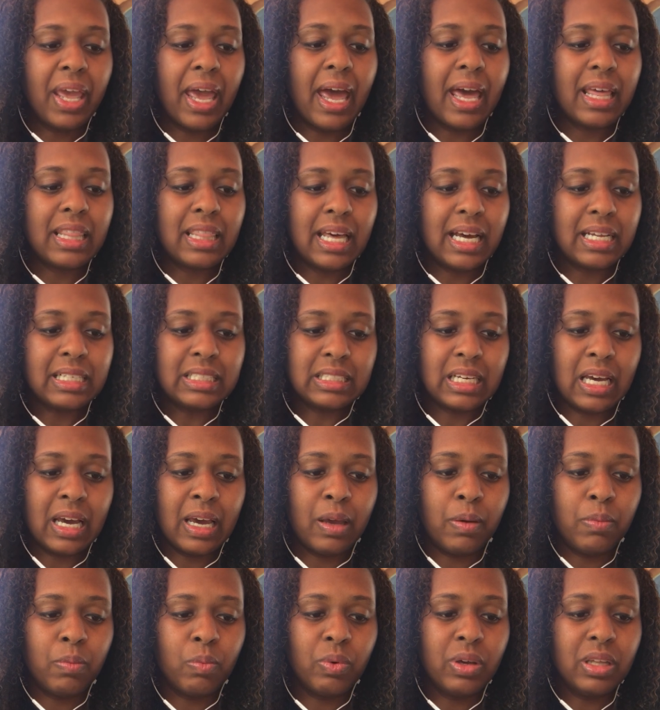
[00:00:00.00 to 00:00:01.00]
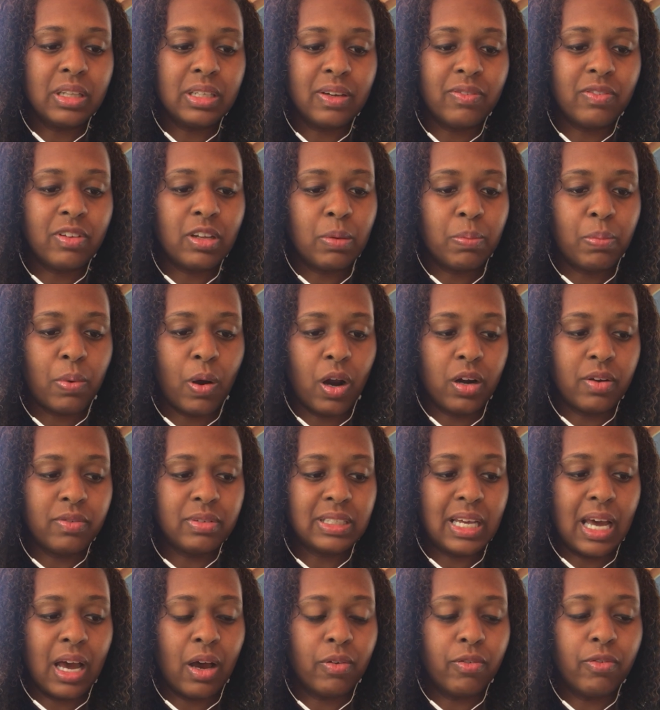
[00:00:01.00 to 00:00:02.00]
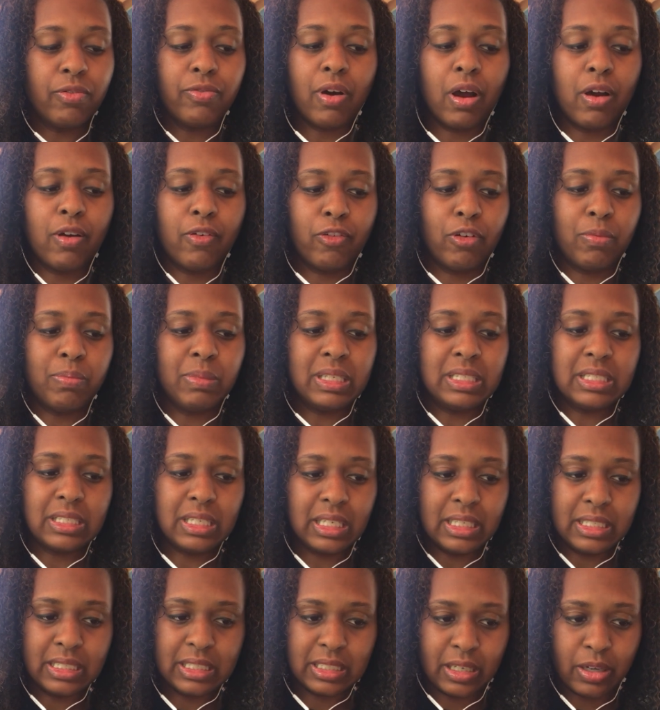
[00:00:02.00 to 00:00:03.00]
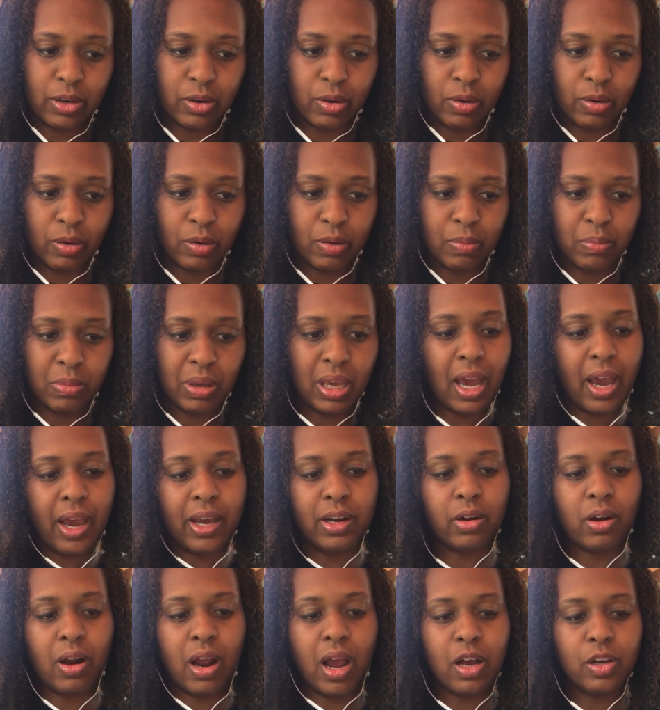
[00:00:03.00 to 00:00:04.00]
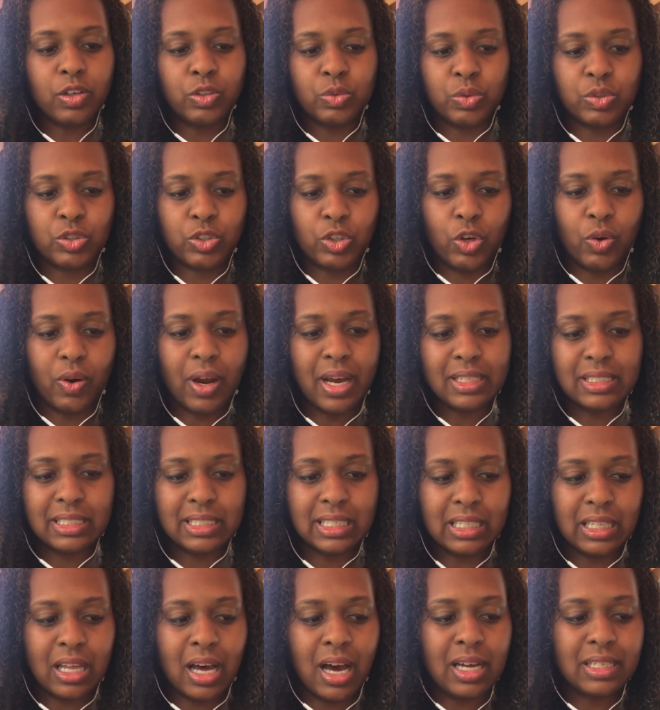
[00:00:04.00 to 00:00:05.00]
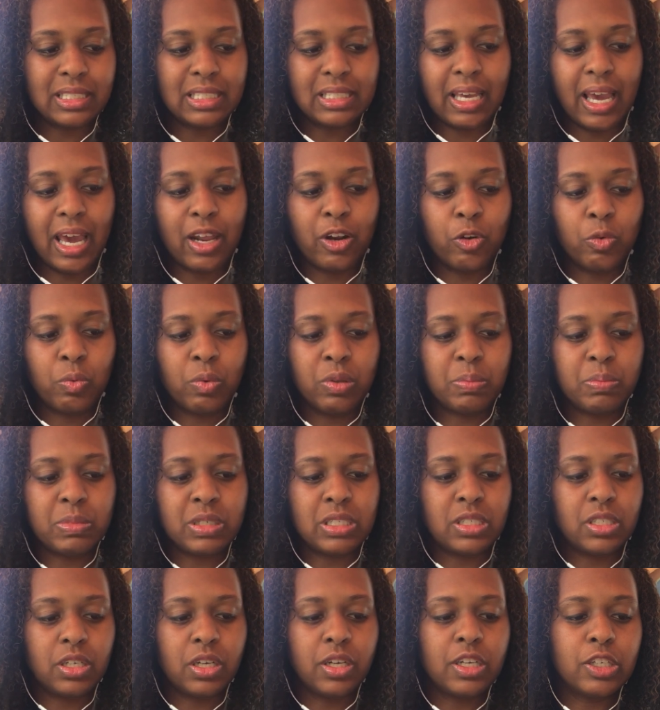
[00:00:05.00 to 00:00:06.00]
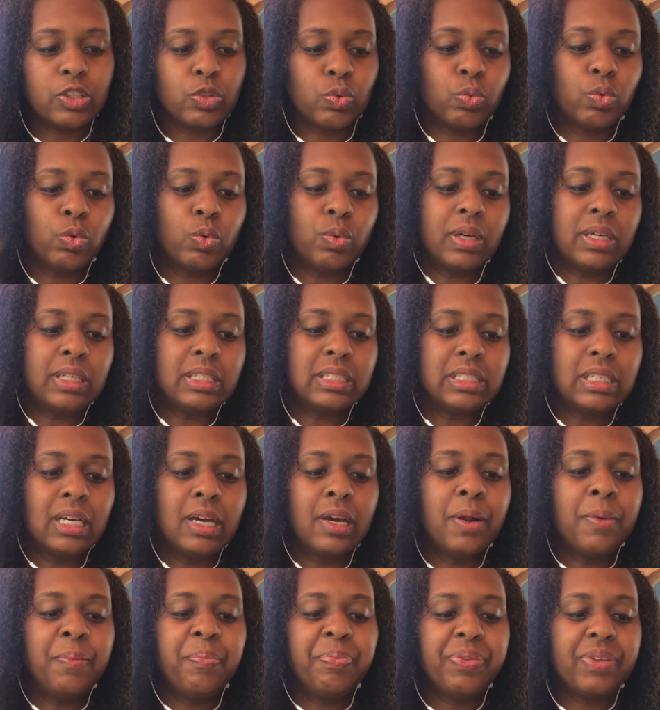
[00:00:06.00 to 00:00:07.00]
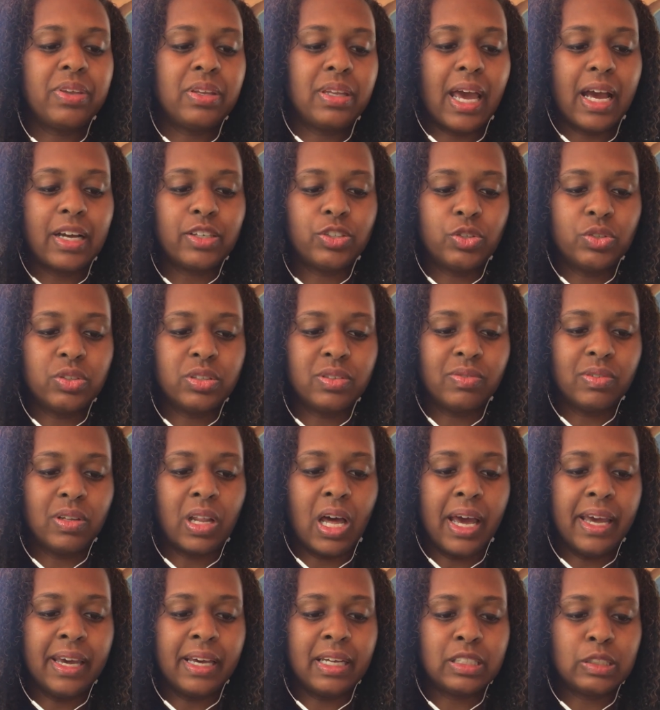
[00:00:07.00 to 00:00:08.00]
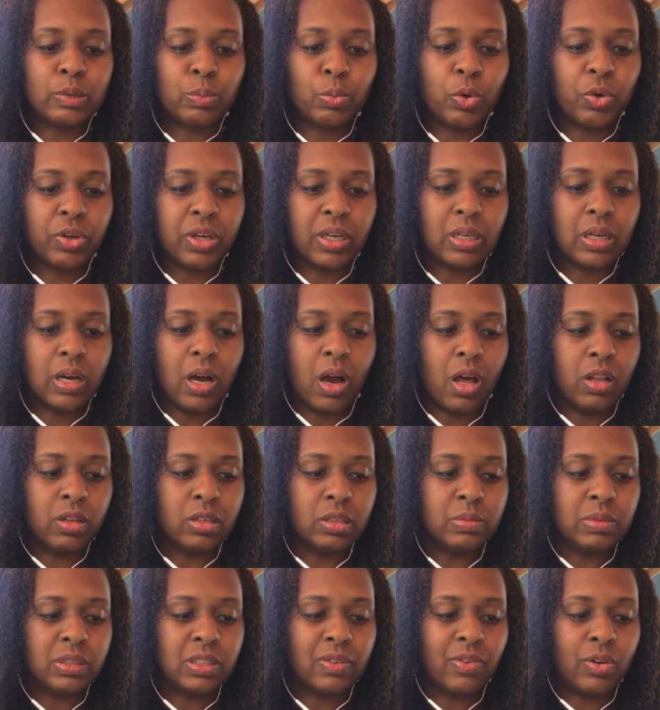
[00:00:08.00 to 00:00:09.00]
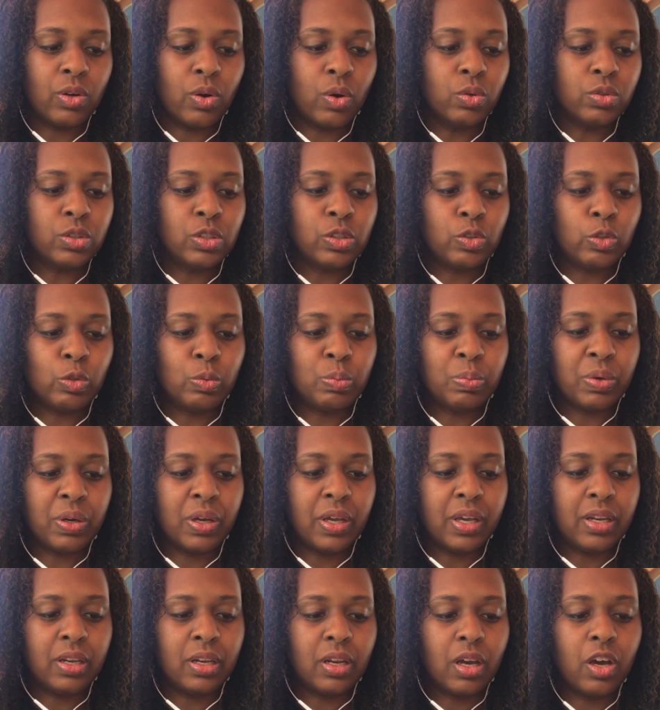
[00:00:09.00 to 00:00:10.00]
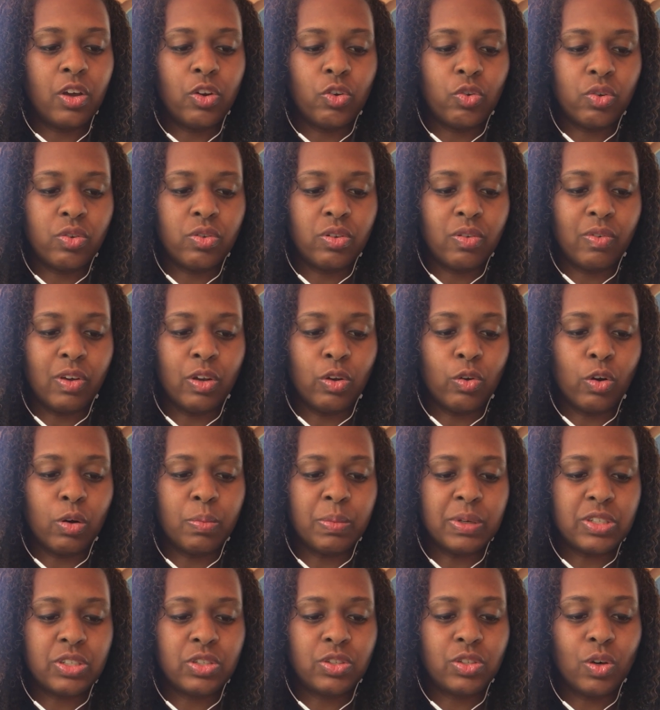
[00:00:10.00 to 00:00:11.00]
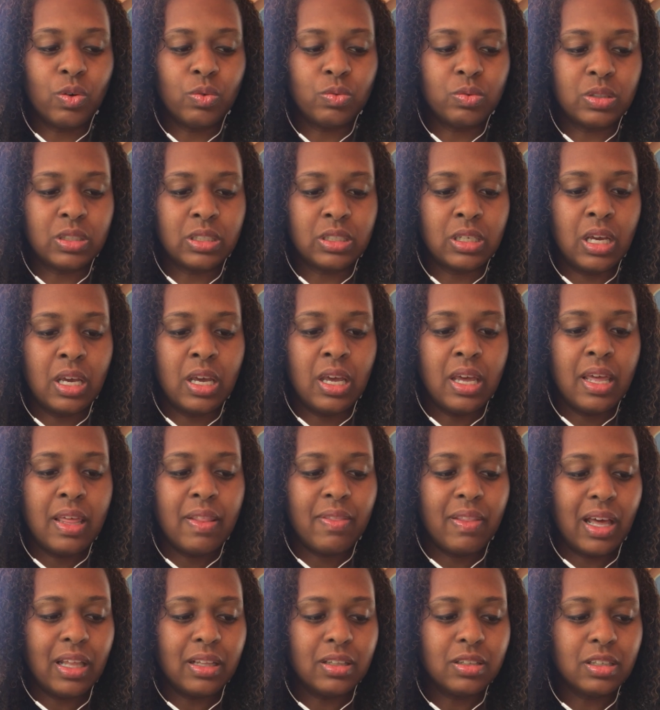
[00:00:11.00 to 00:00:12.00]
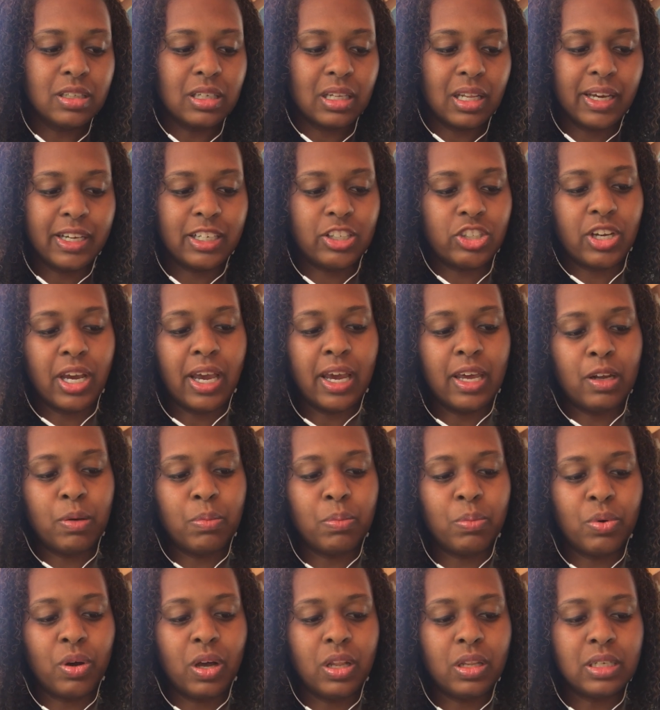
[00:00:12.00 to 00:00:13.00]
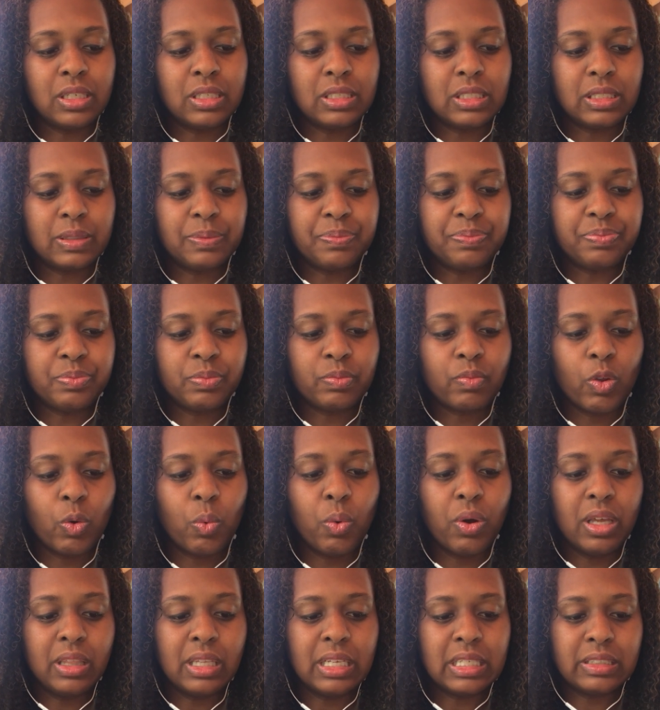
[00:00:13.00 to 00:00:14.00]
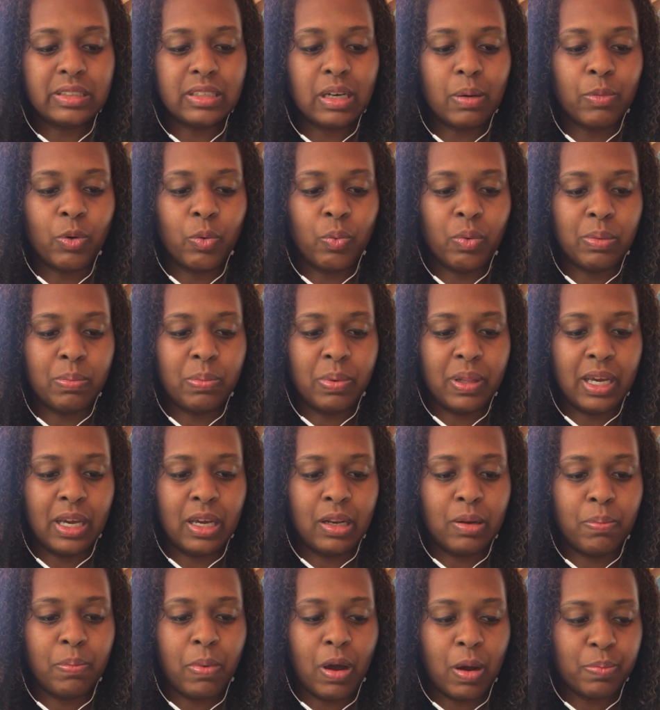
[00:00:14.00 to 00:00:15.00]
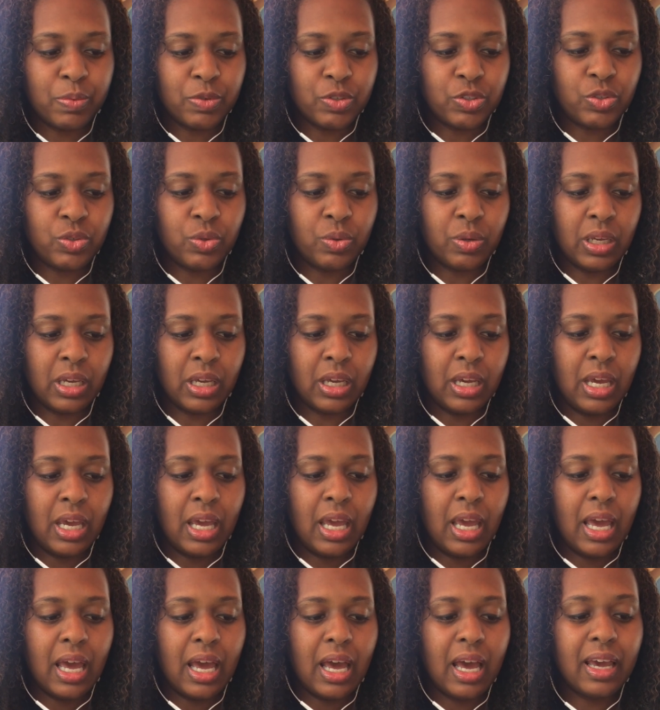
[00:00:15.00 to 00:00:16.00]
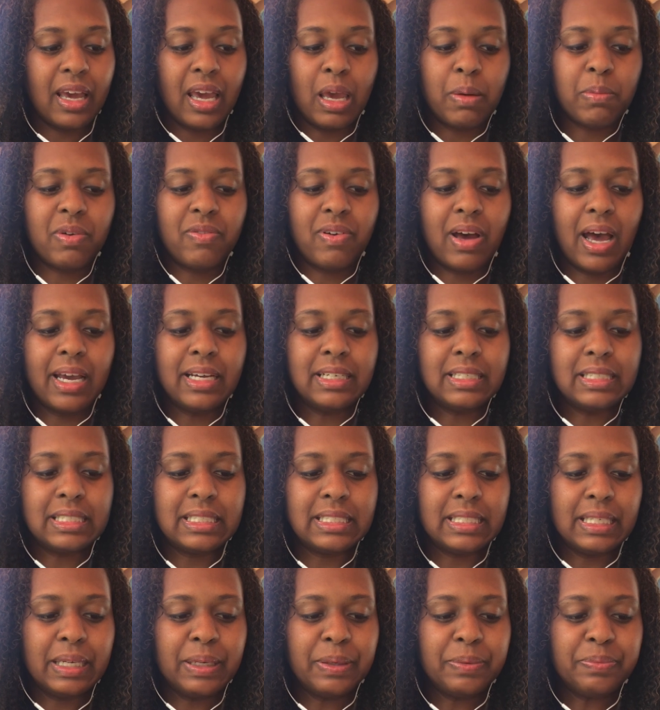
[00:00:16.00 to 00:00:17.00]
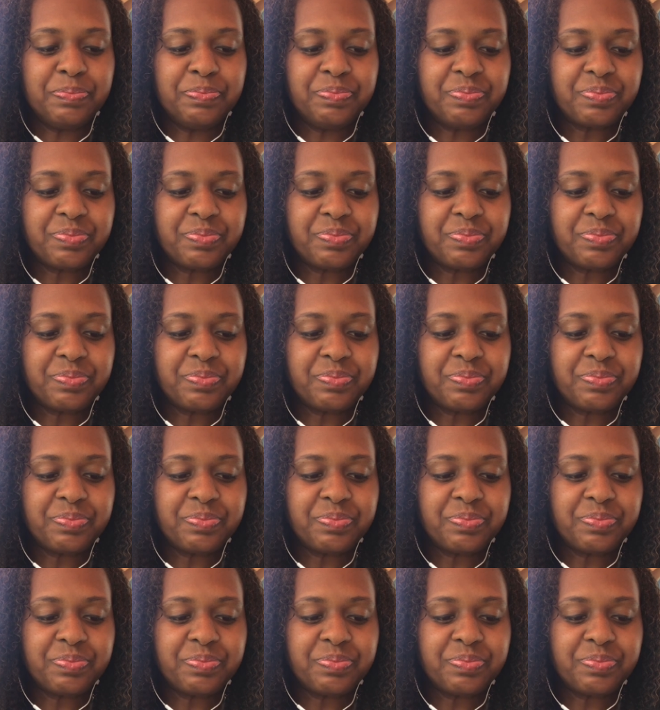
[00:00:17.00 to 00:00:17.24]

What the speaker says: At that time, we lived in a part of town far from the city center. Behind our house was a grassy lot scattered with mysterious ruins, statues of lions, broken columns of an old stupa, and hundreds of enormous stones that looked like giant umbrellas, where in the summer we played Papartuni, a game of hide and seek.